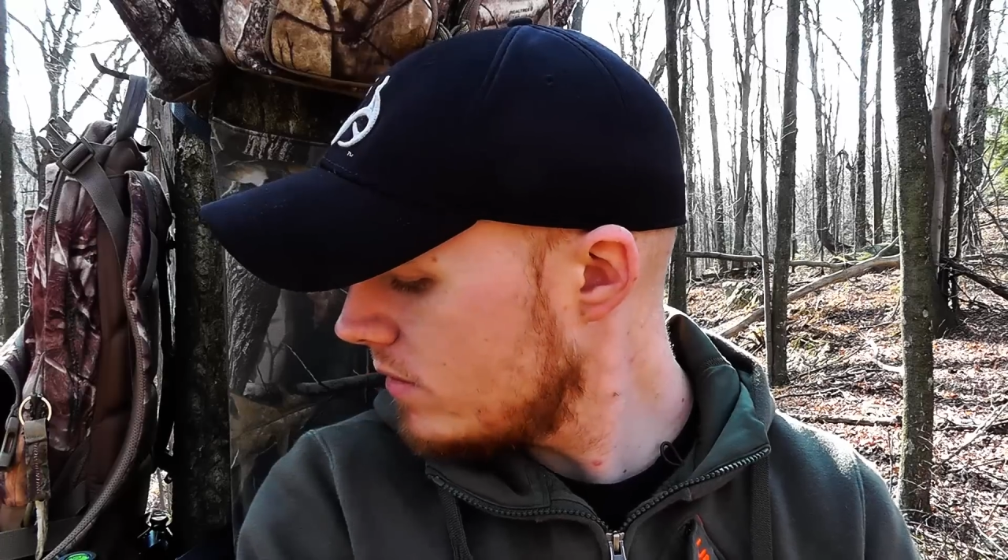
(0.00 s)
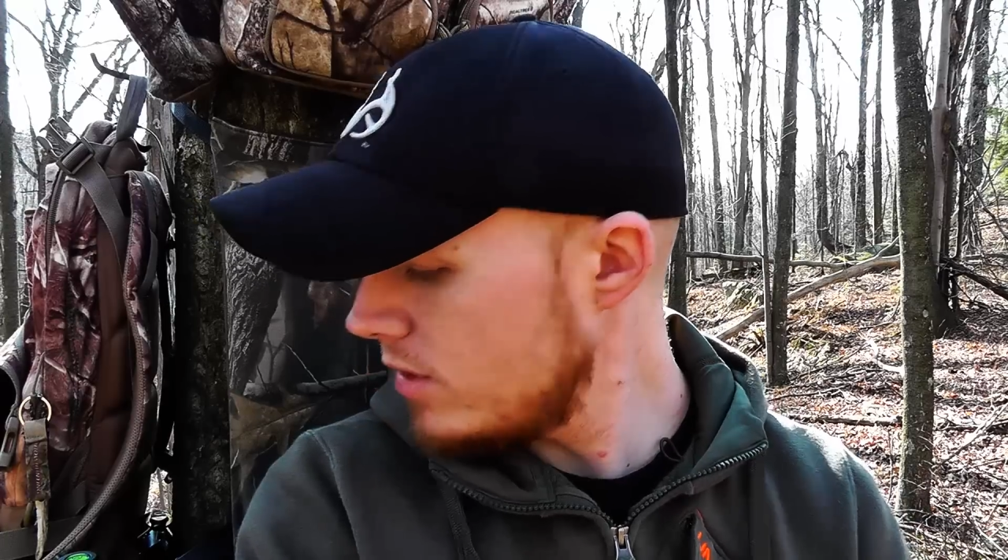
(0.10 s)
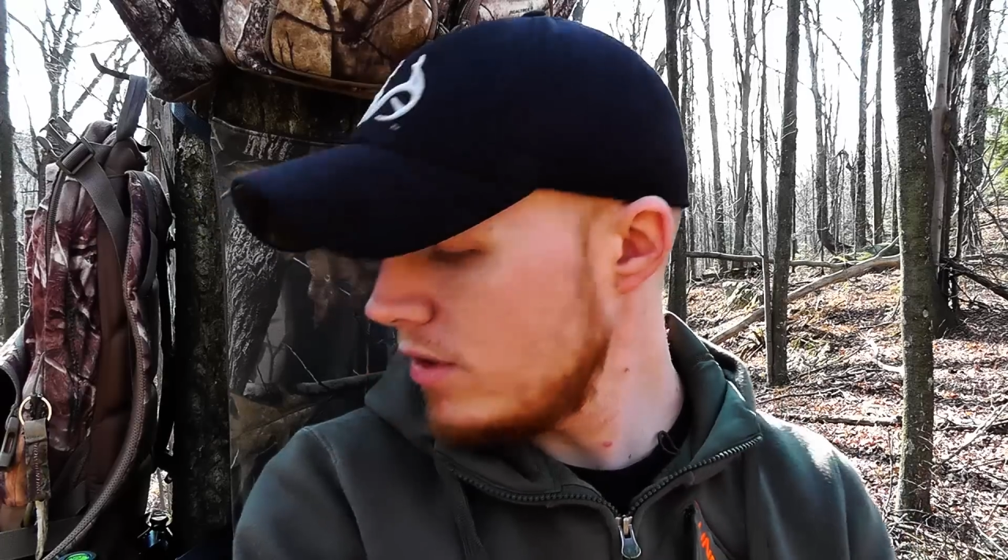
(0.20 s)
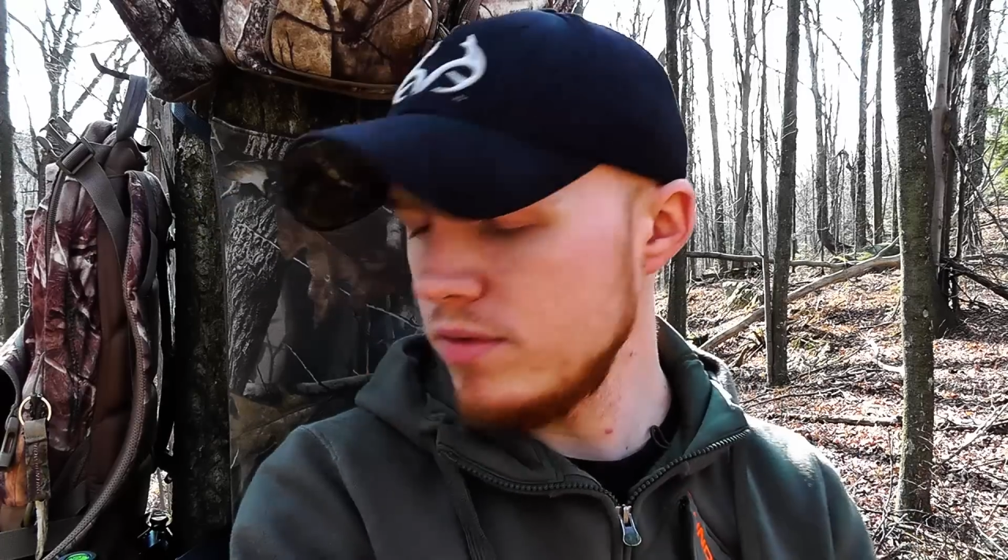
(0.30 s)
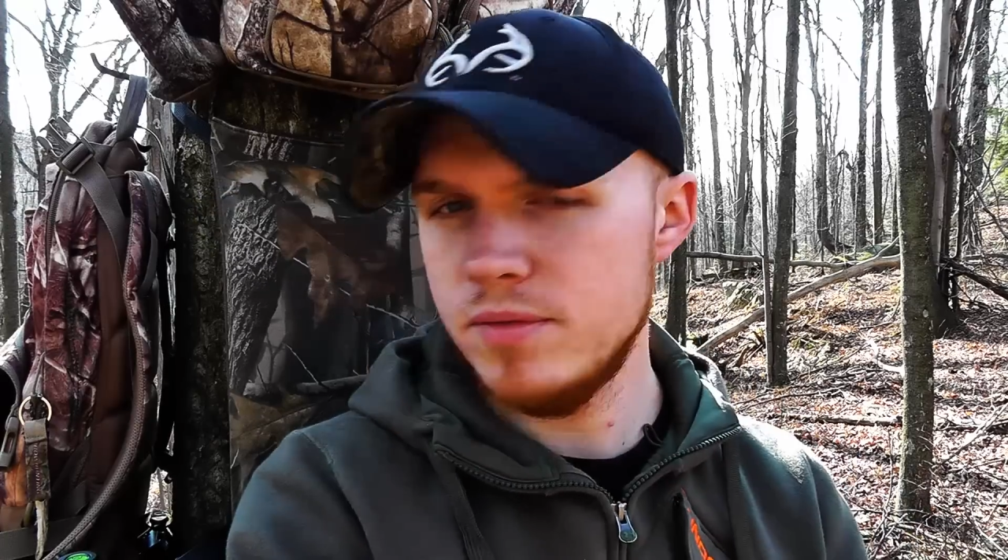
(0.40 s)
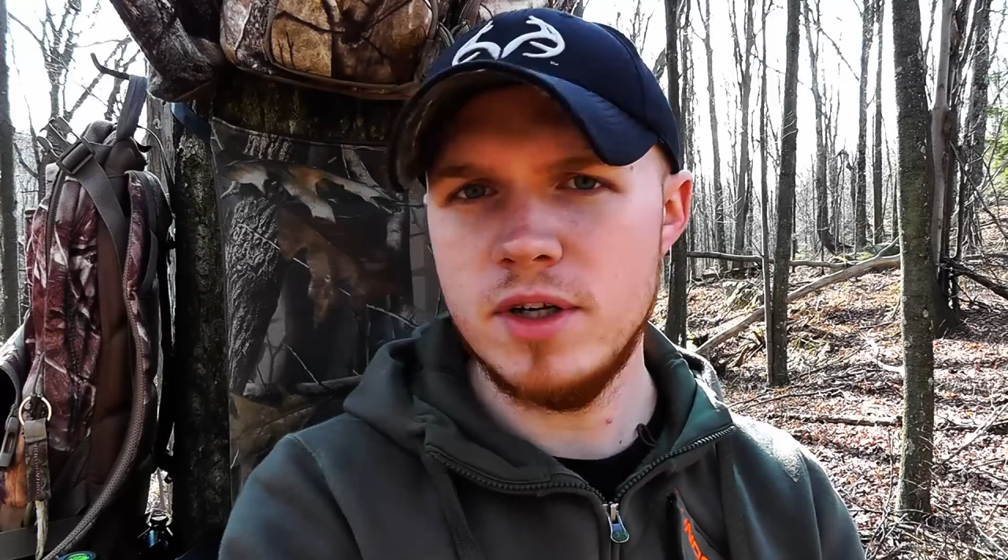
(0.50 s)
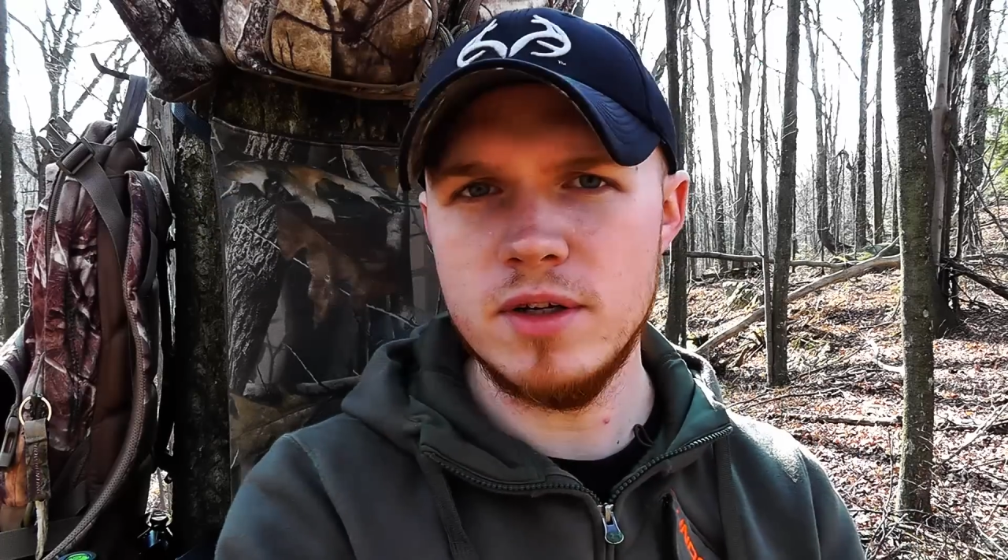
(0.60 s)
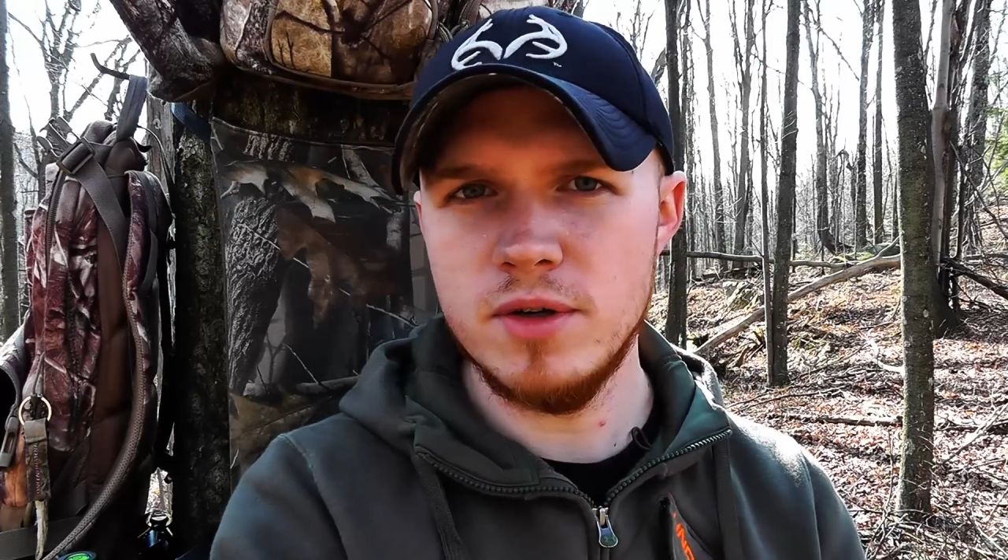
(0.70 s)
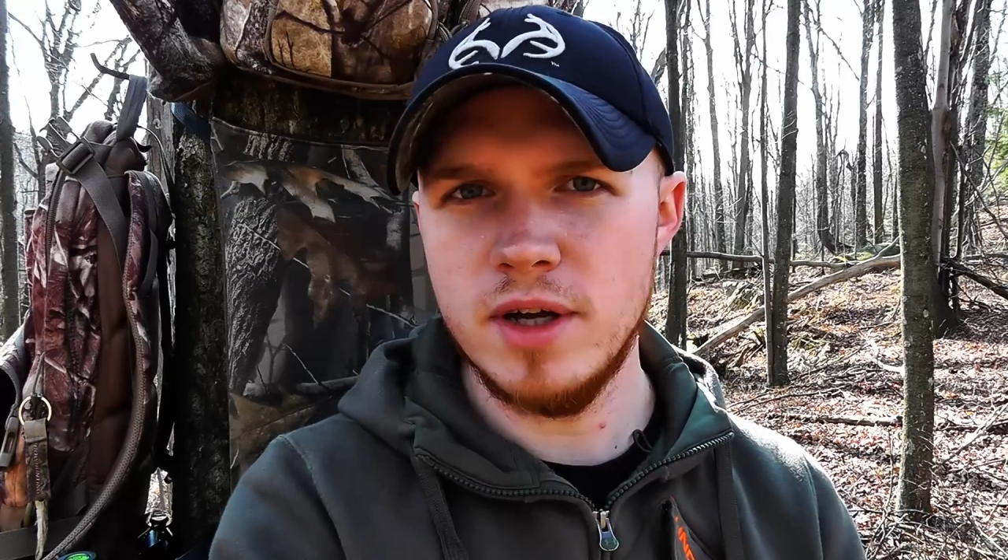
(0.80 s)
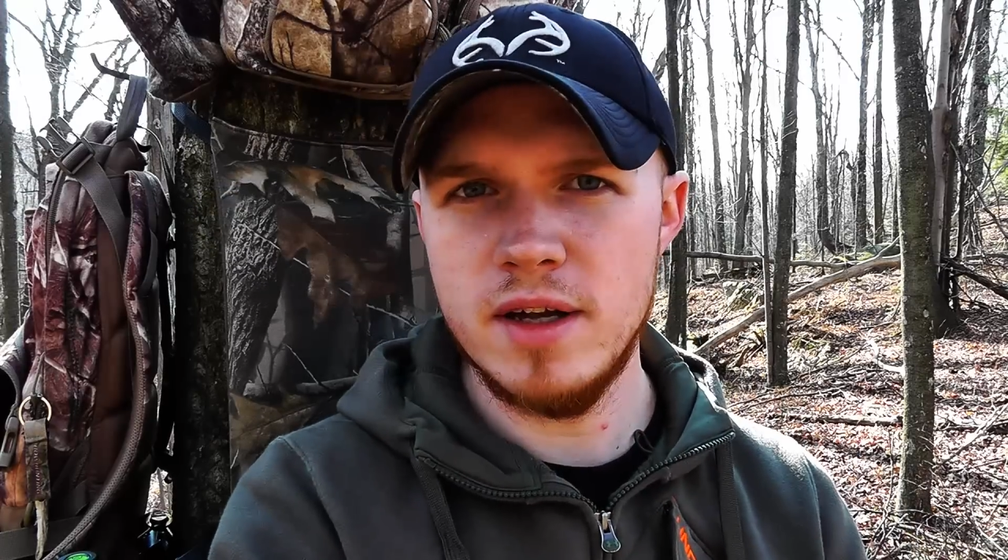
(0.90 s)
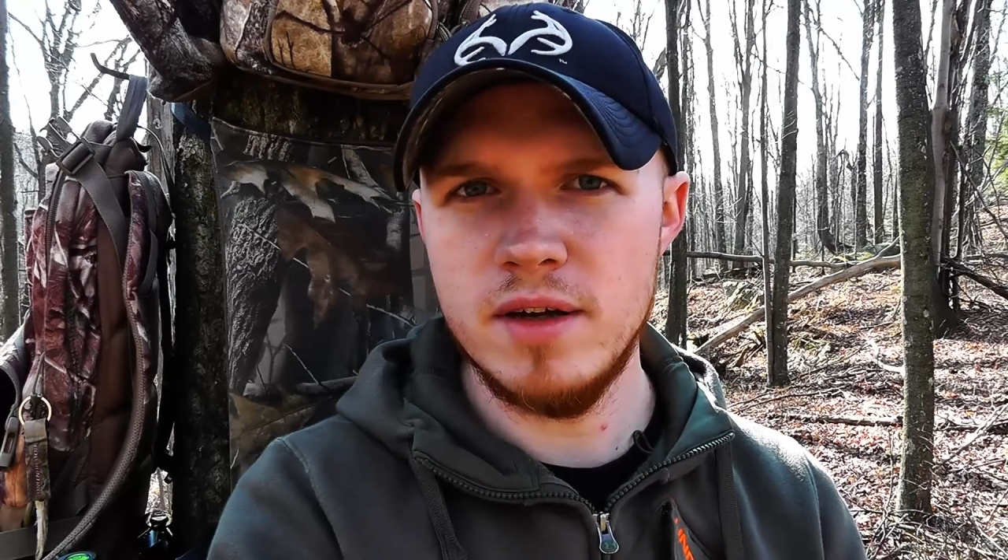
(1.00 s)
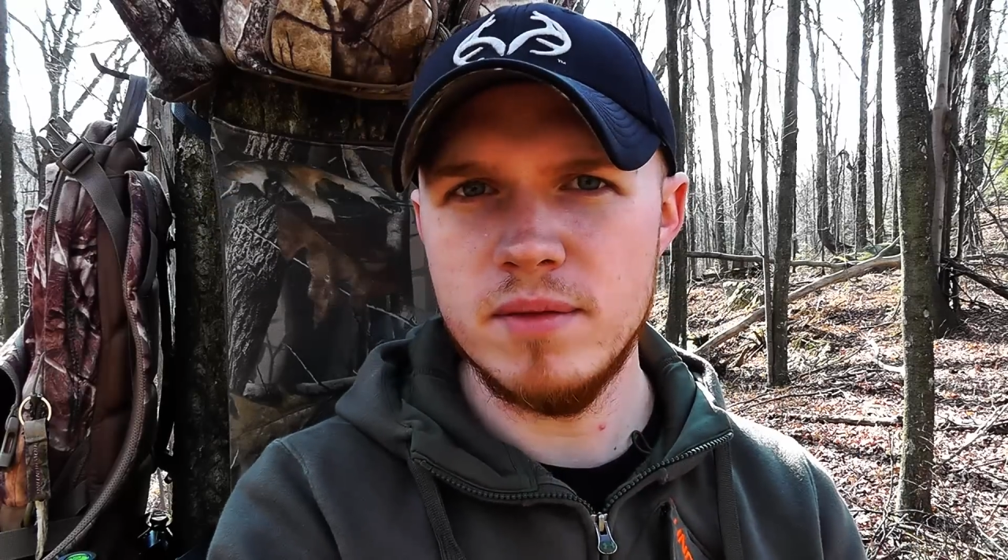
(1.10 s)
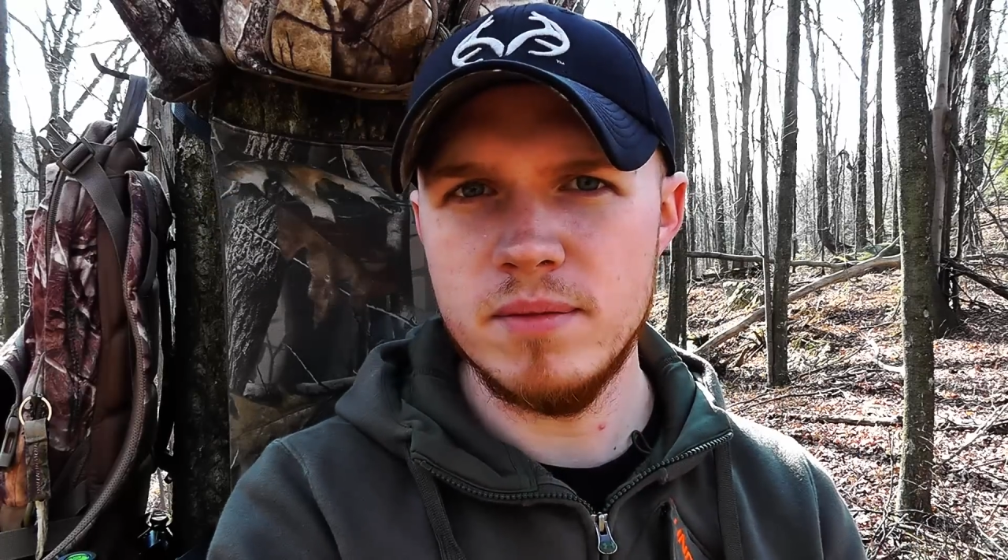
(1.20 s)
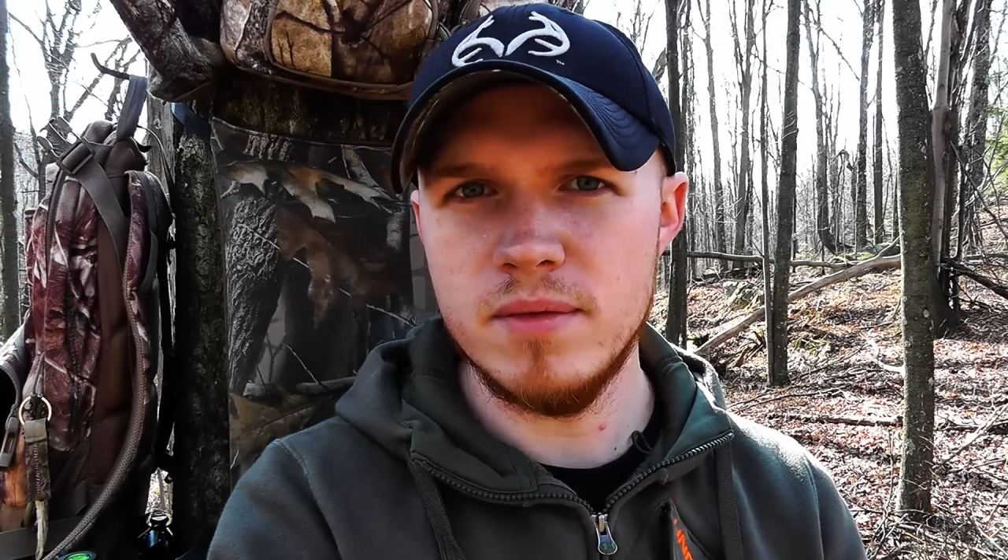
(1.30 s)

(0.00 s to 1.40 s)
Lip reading: So take a look at it,